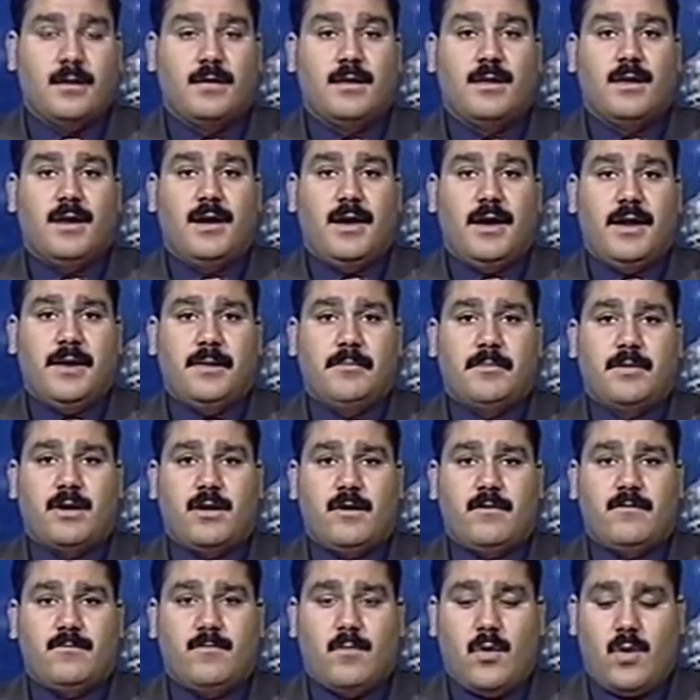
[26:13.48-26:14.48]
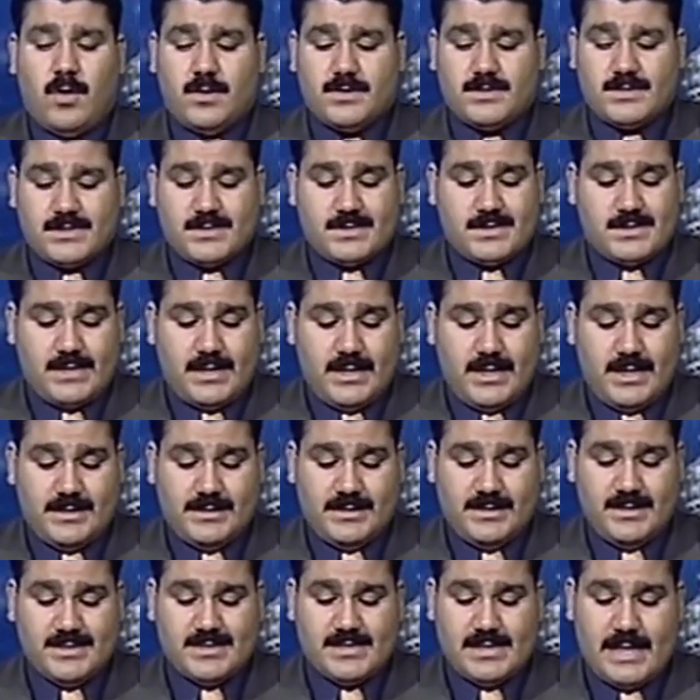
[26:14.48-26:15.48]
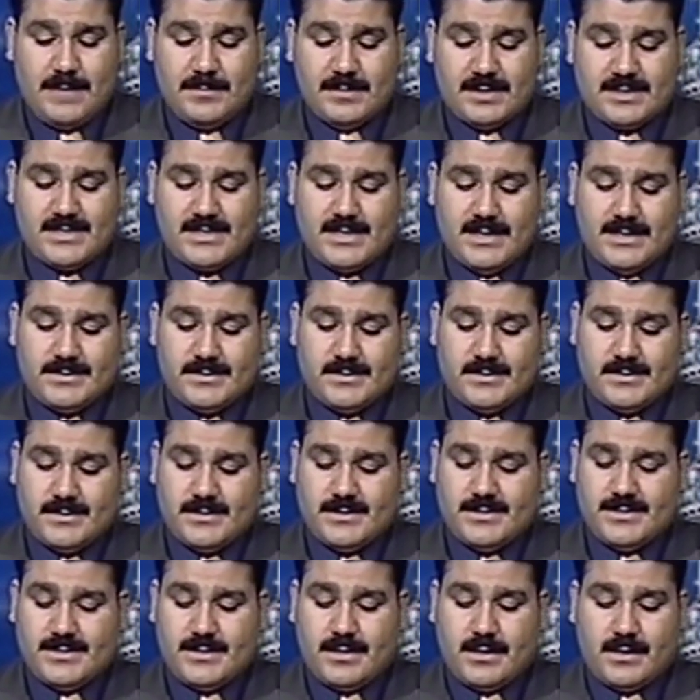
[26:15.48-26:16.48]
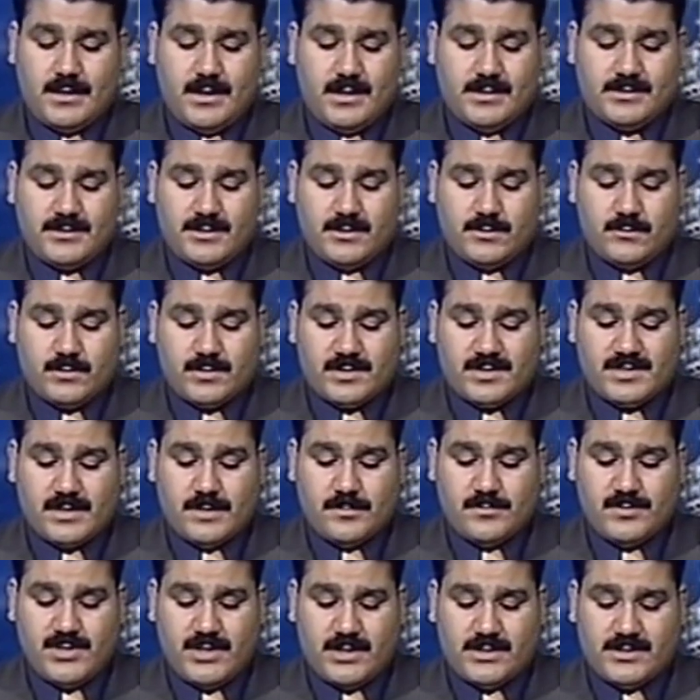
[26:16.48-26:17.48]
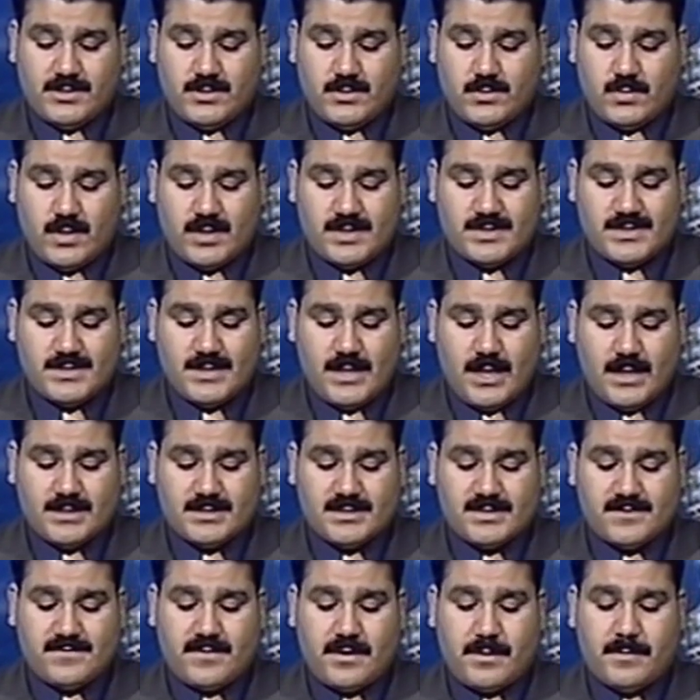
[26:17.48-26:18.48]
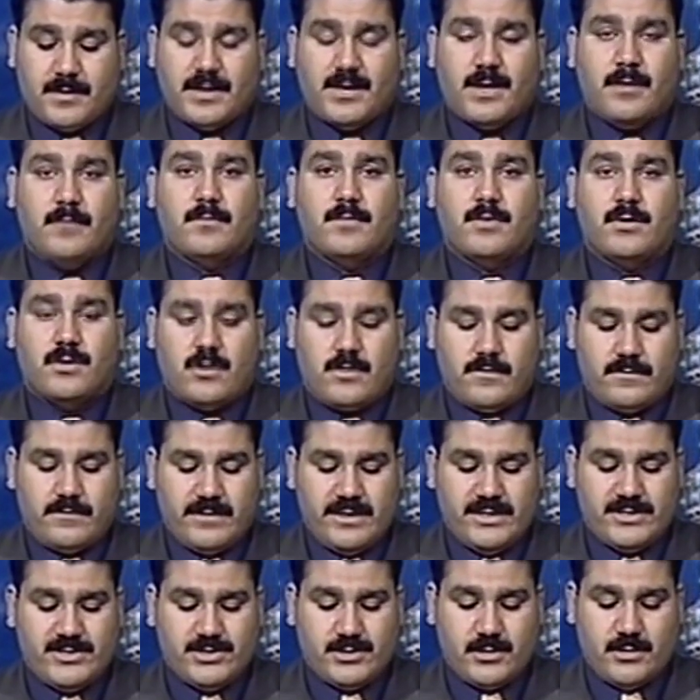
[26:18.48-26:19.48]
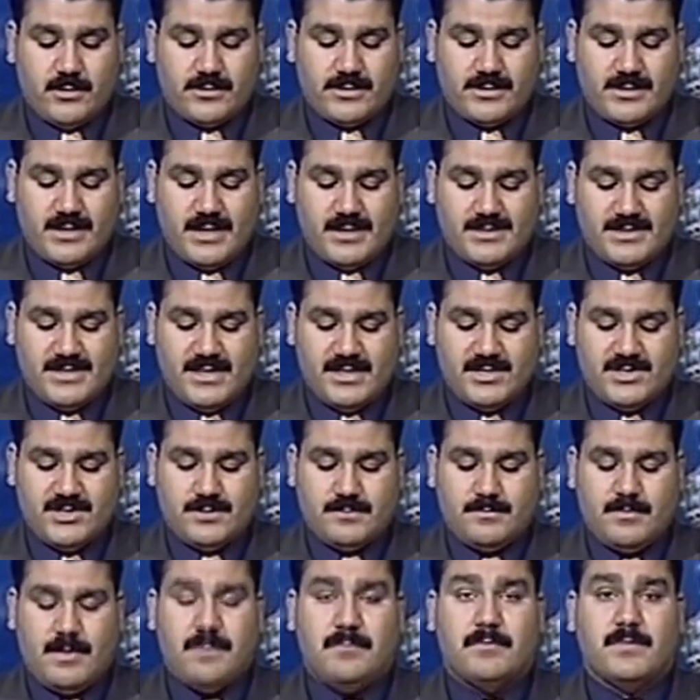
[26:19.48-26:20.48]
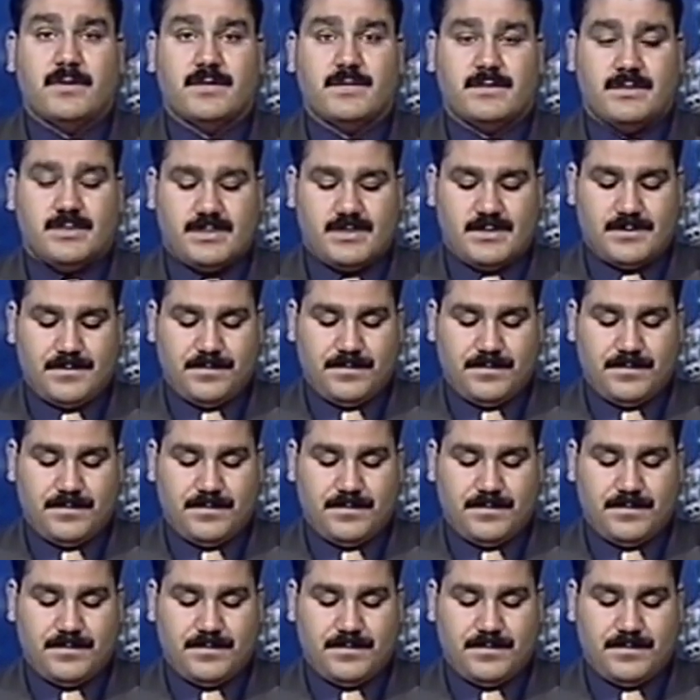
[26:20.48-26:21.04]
A number of mosques and Islamic centers in London were subjected to assaults from a number of racial organization members.